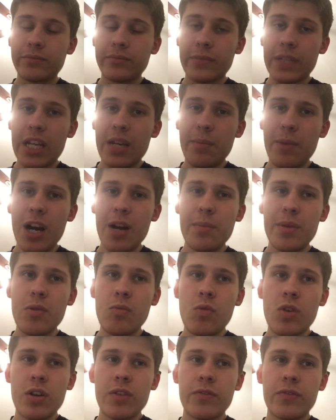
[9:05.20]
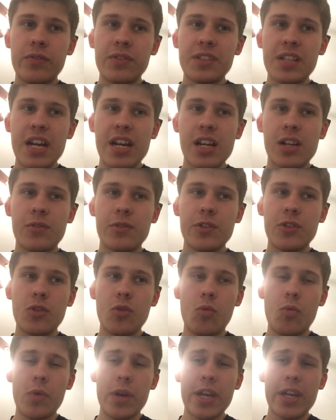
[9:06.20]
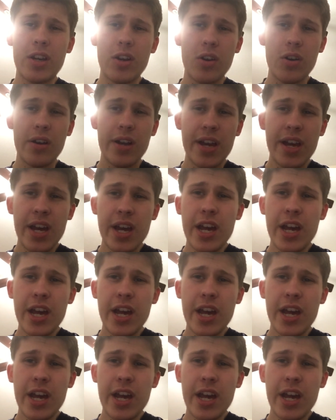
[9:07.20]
He might be one of technically the weaker